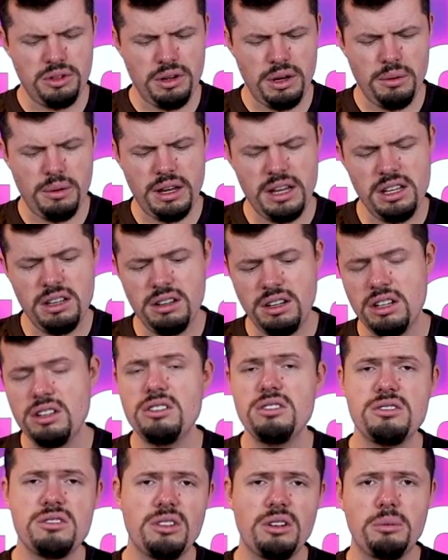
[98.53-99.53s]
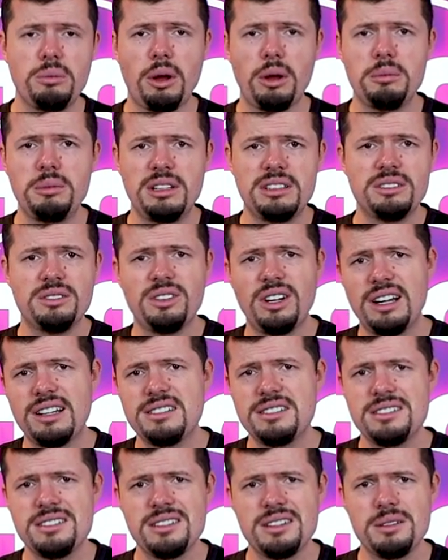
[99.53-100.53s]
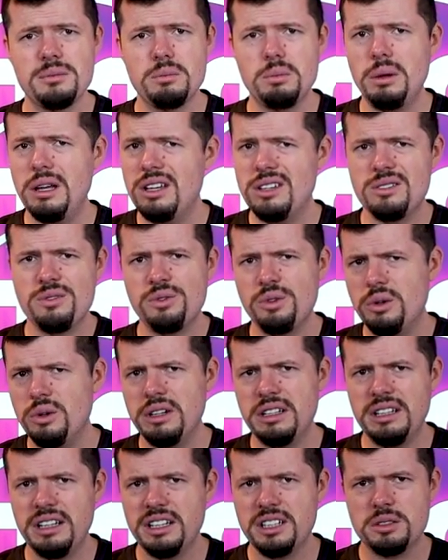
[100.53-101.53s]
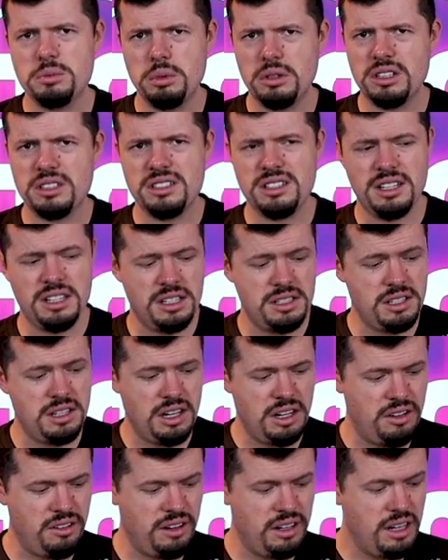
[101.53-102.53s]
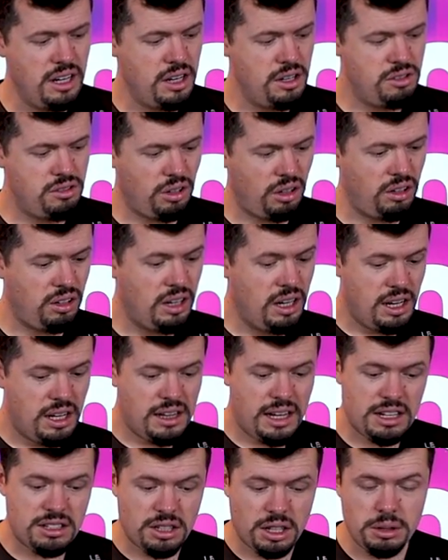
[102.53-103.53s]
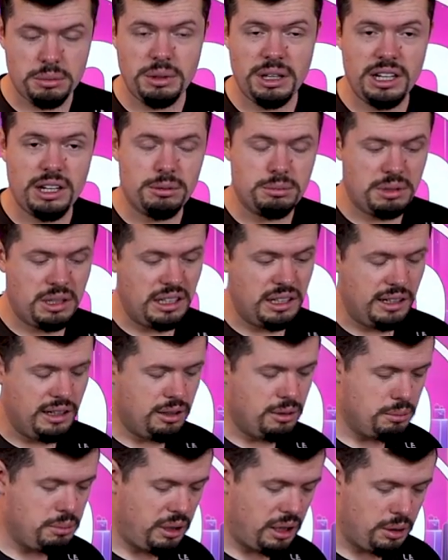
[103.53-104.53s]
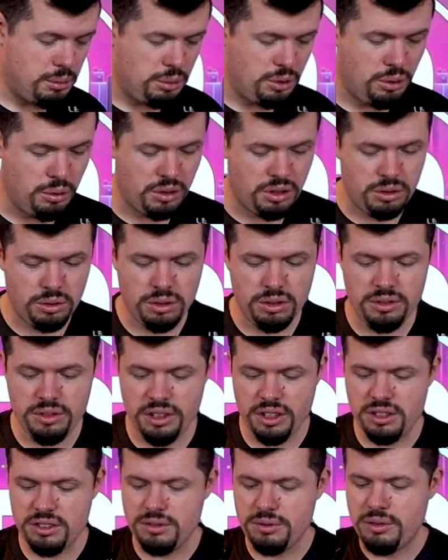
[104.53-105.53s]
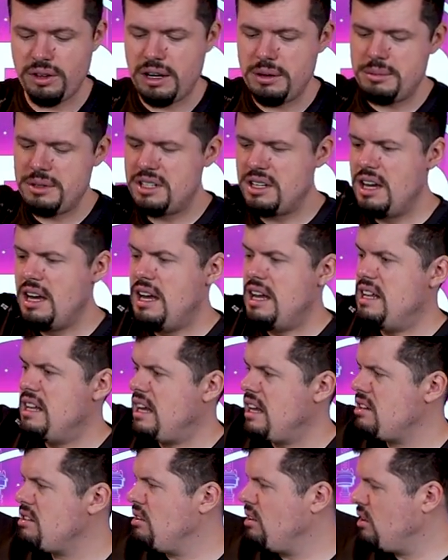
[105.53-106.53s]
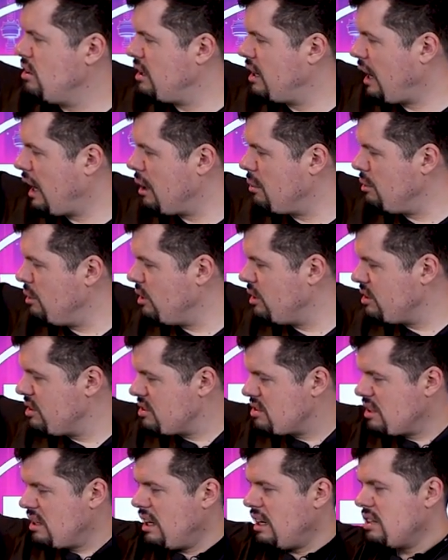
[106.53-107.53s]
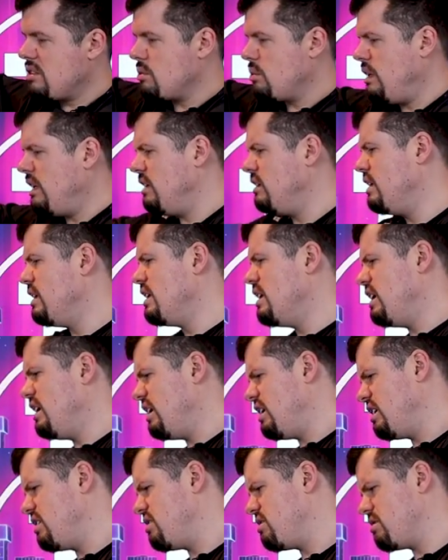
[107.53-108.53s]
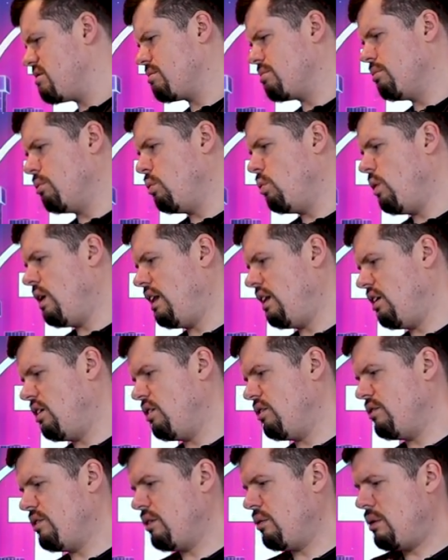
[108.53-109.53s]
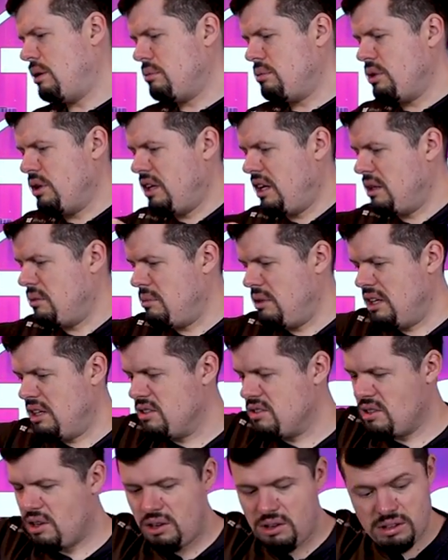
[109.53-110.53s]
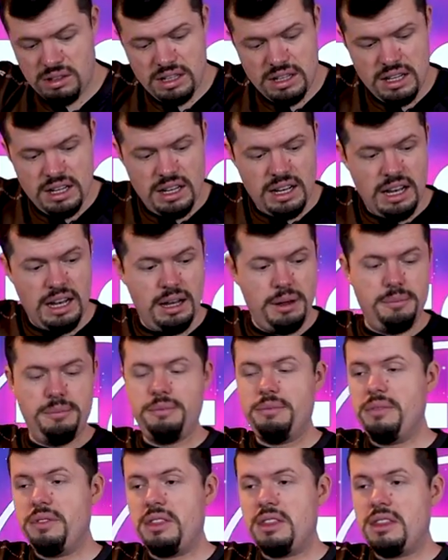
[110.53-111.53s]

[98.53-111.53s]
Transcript: three-way, you can use it on mobile devices and P S four and Xbox, et cetera. So that's going to be completely compatible with all of those environments. Nice long cable on this guy as well. It's well over one point eight meters long. Um,